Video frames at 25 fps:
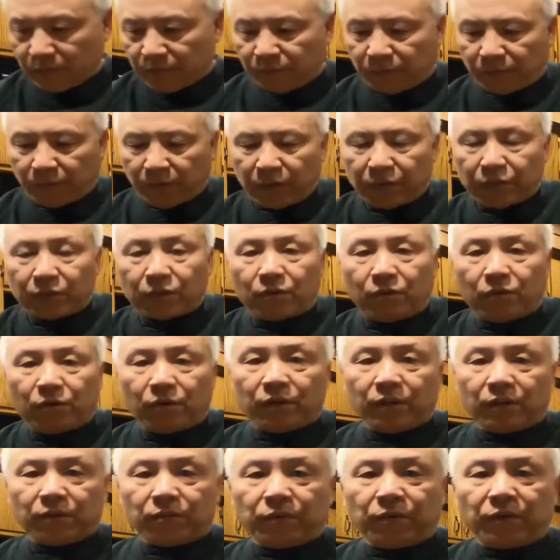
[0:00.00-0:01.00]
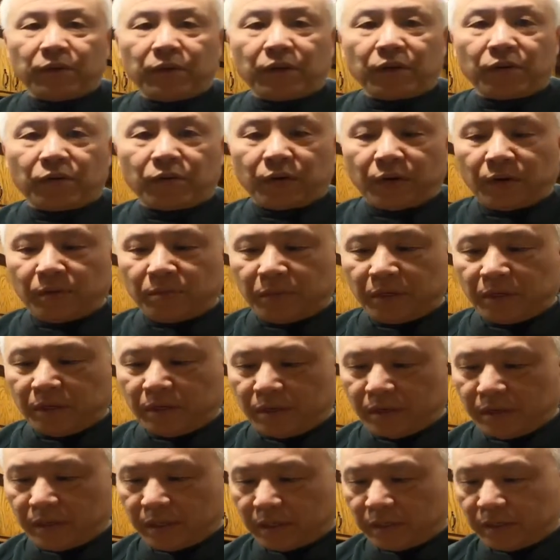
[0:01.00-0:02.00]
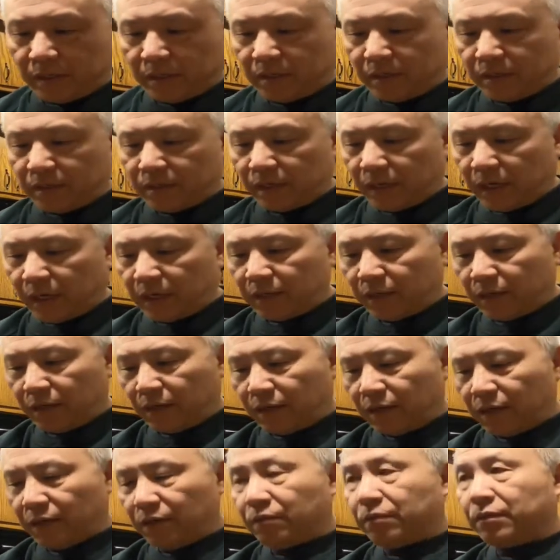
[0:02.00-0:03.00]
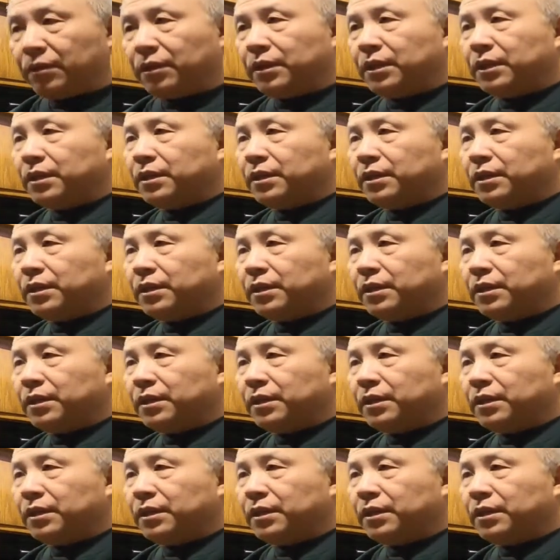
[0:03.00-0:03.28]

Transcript: fresh corn is very creamy and add a lot of